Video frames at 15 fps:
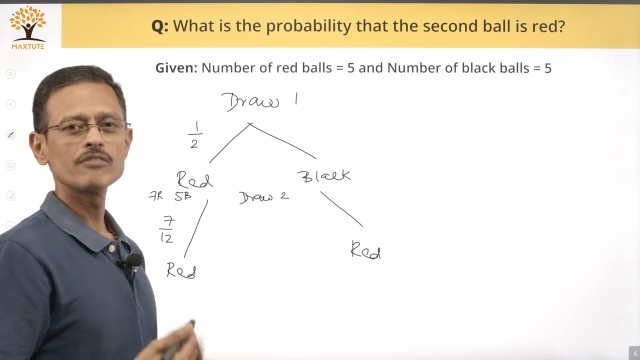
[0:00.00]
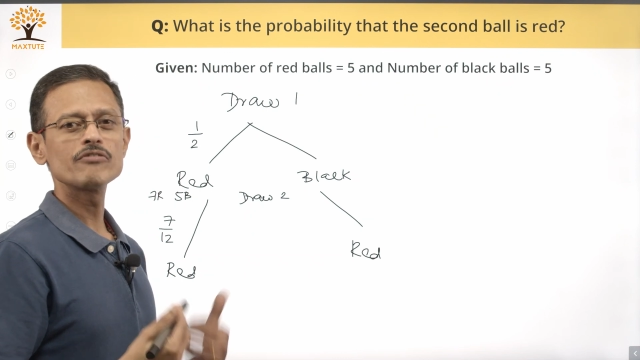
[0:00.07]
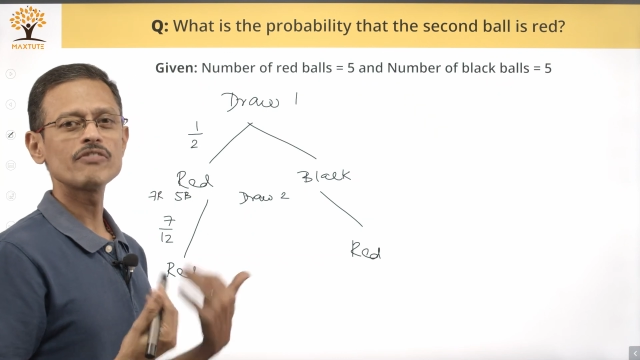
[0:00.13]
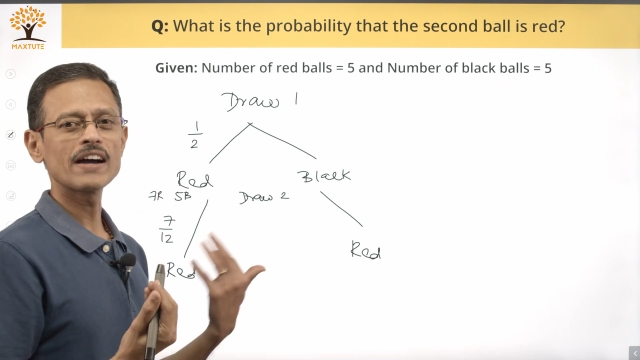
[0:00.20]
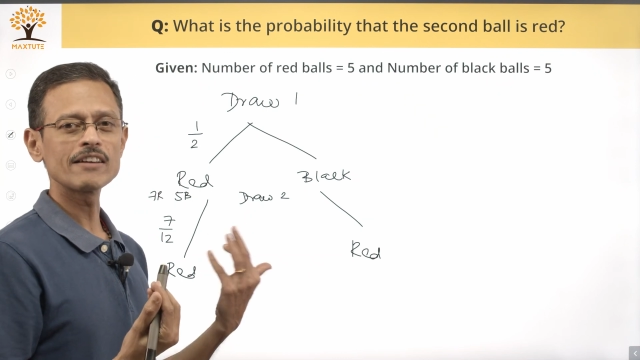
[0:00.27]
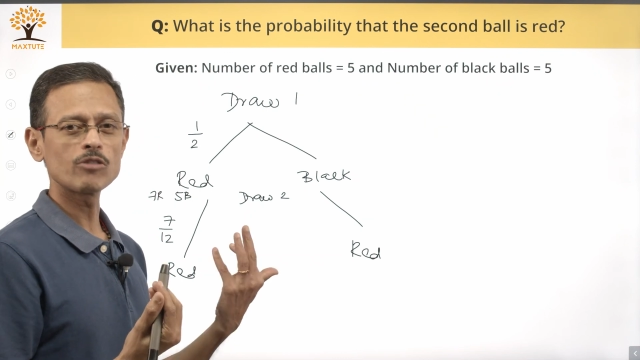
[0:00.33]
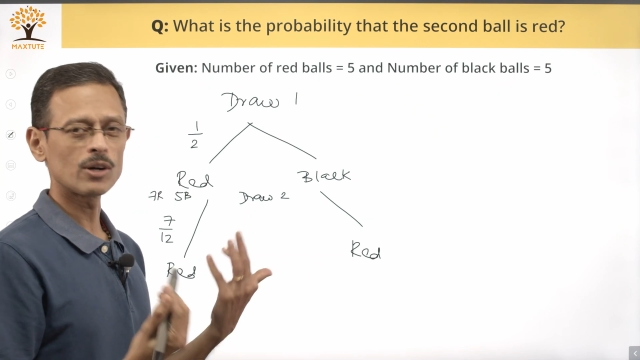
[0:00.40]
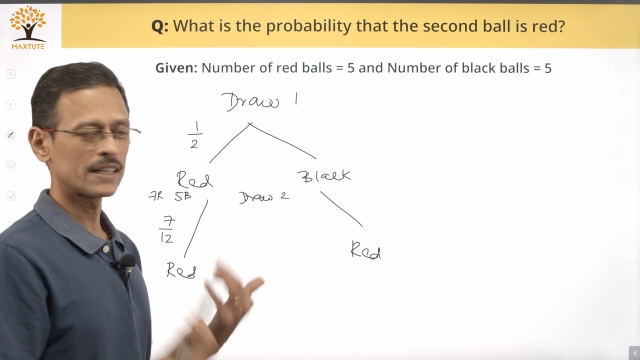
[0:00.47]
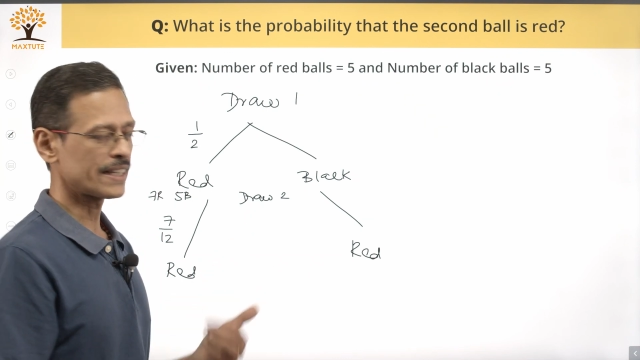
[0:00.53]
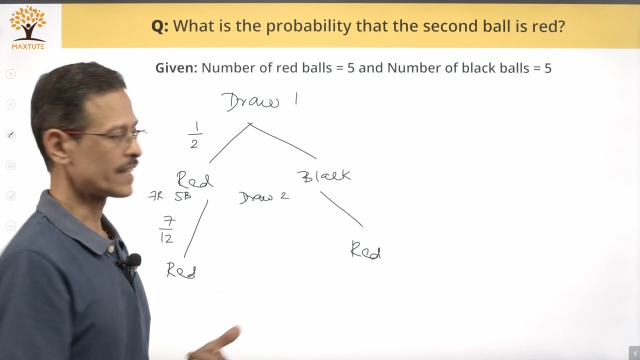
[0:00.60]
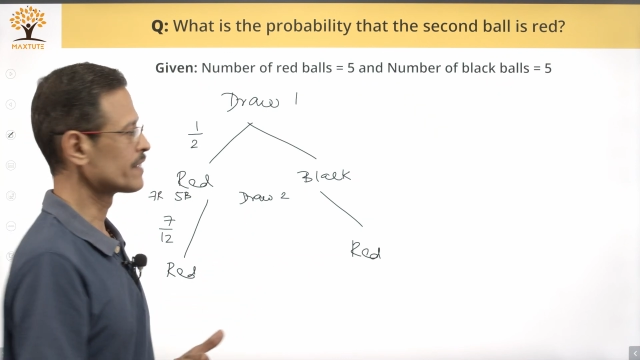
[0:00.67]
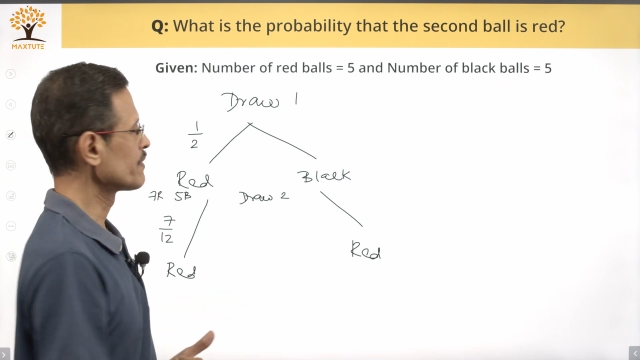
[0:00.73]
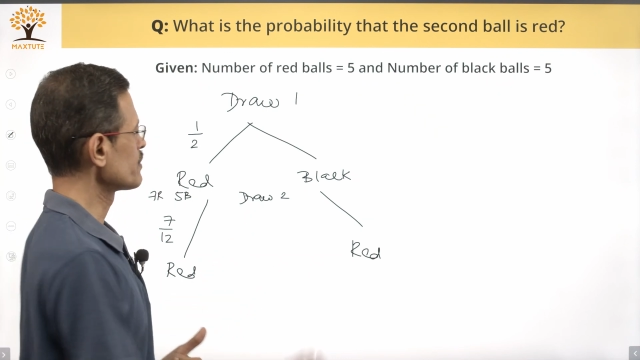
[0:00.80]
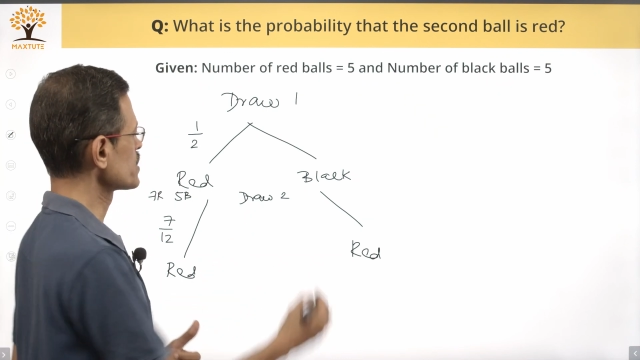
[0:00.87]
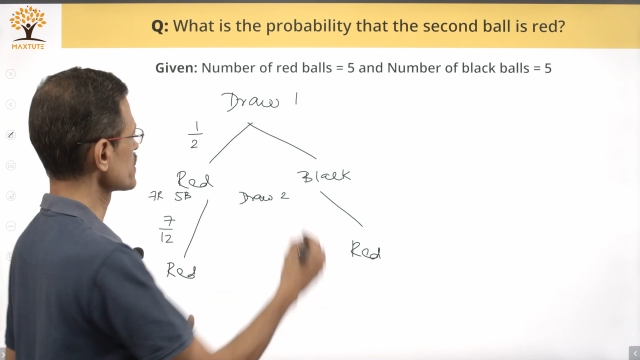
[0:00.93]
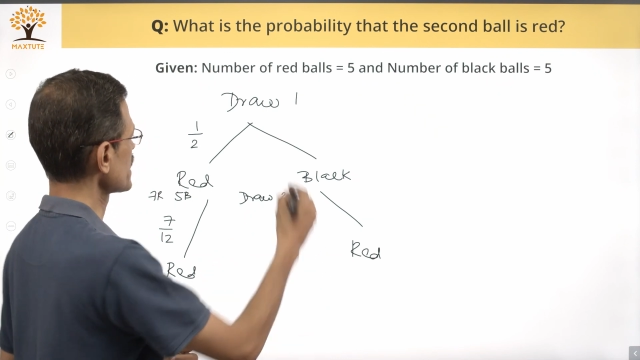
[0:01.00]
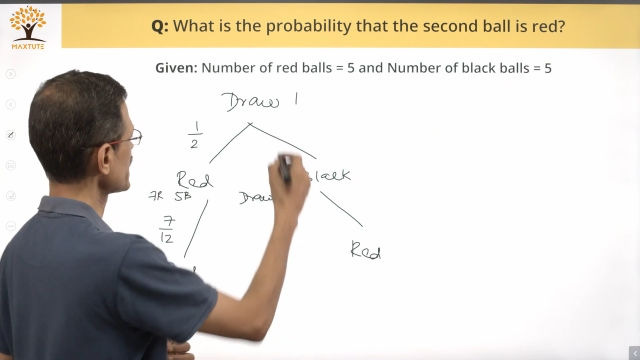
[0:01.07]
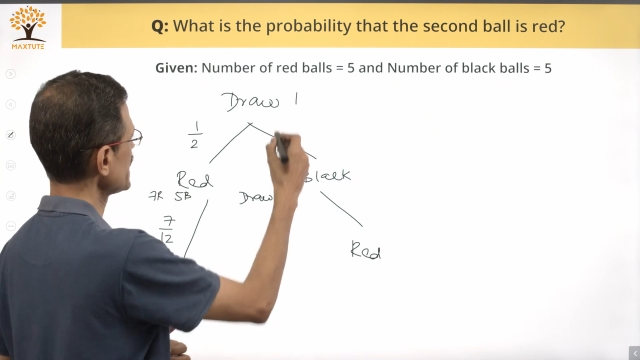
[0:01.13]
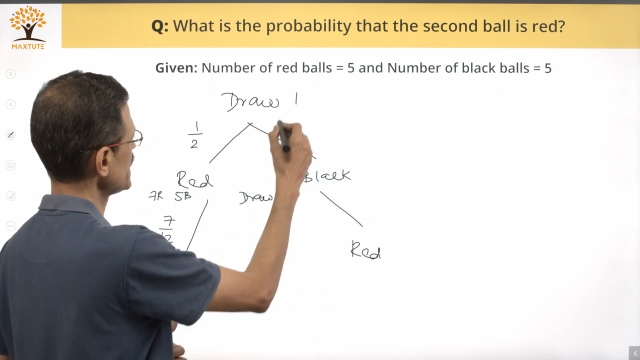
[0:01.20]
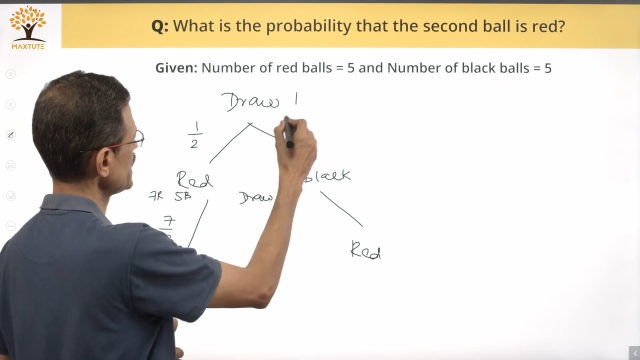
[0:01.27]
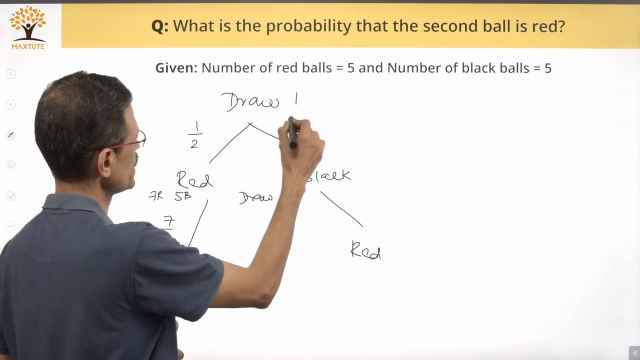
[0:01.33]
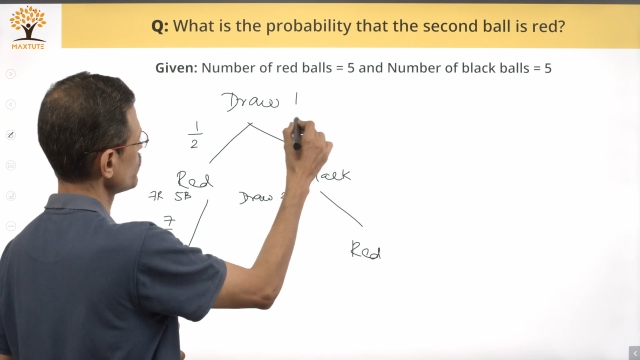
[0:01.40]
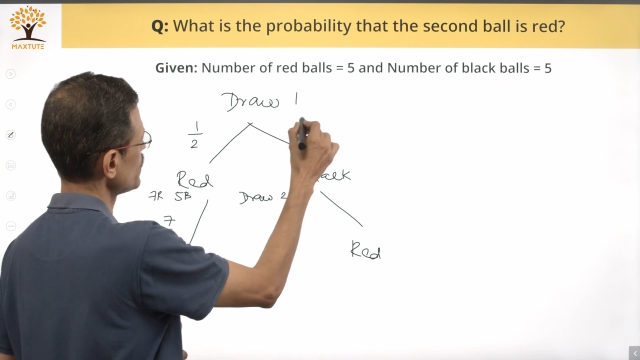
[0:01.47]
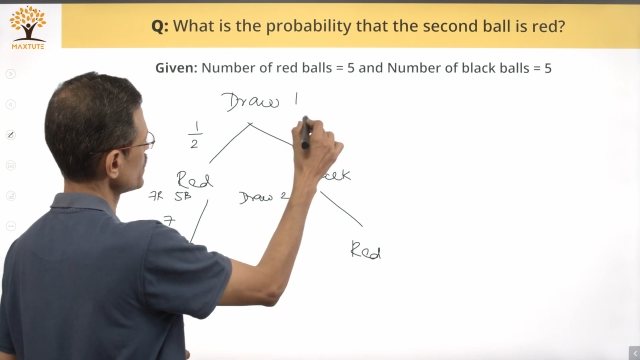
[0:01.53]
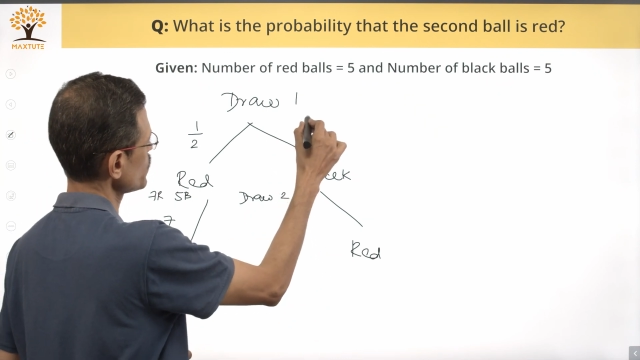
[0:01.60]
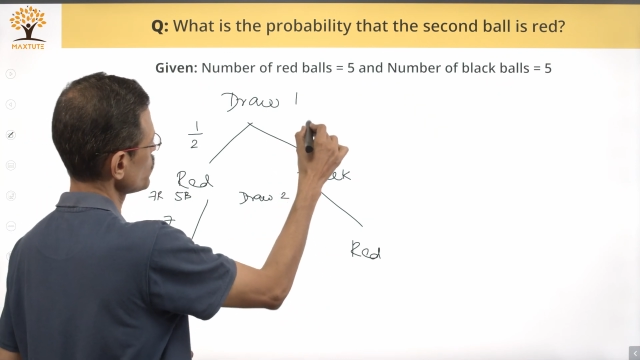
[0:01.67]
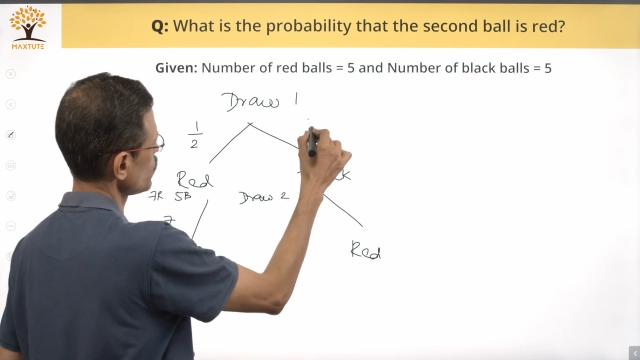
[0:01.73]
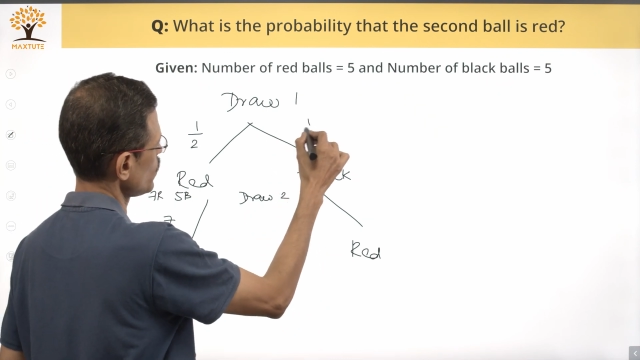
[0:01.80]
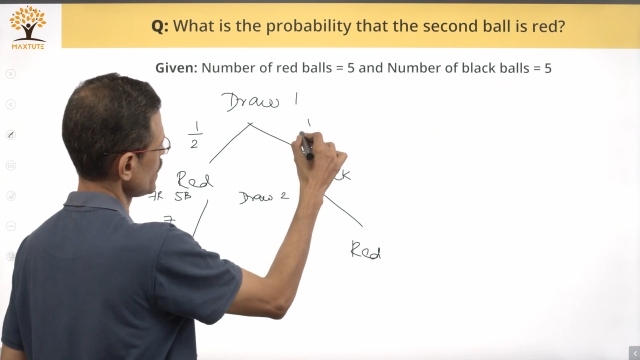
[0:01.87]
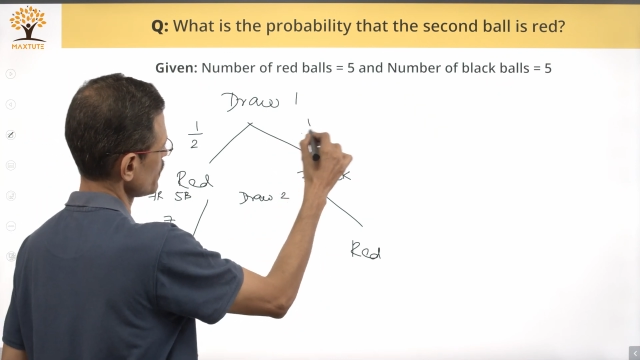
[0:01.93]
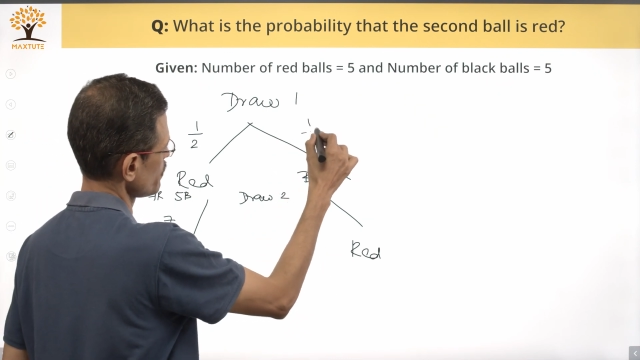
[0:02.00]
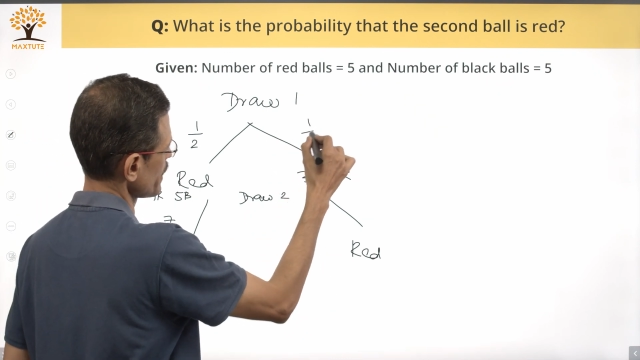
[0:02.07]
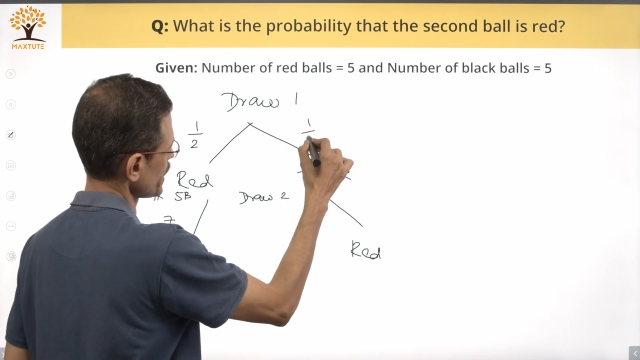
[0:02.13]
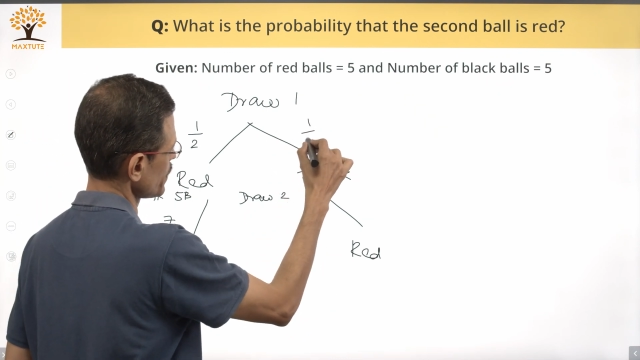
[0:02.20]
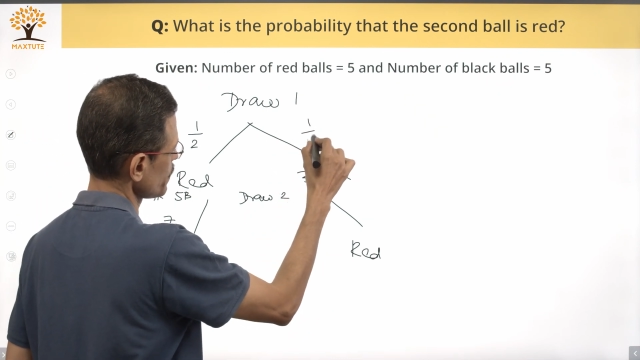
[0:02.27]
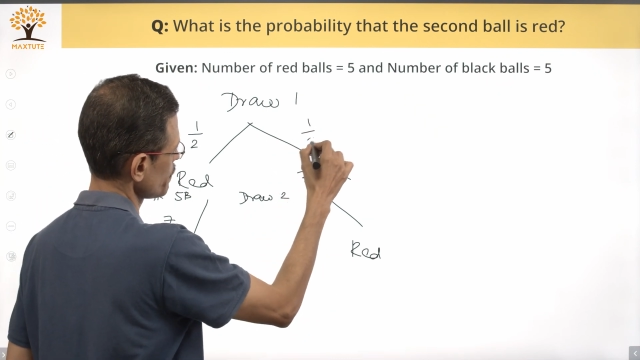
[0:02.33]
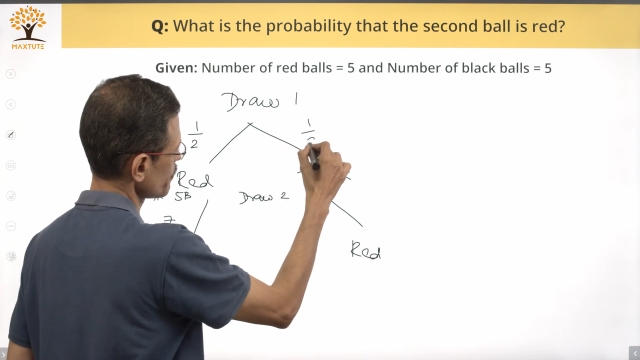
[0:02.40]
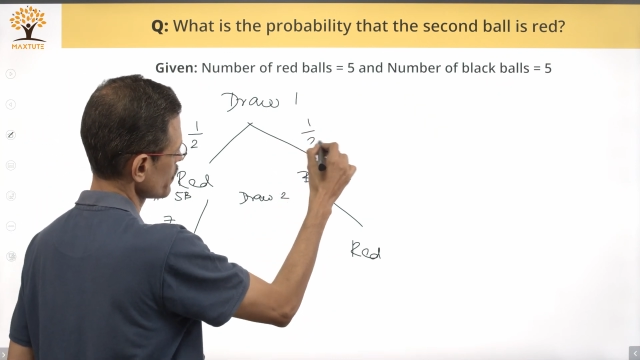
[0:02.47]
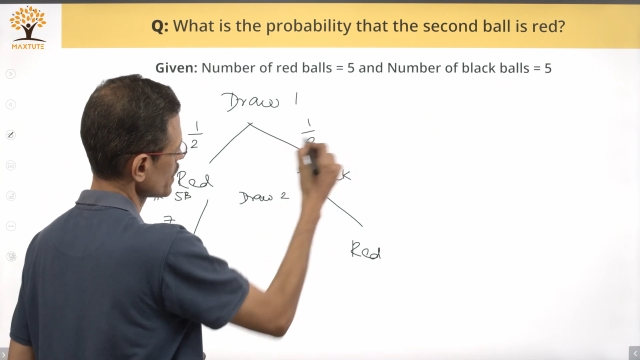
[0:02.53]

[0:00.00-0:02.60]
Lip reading: 5 on 10, which is again equal to 1 by 2.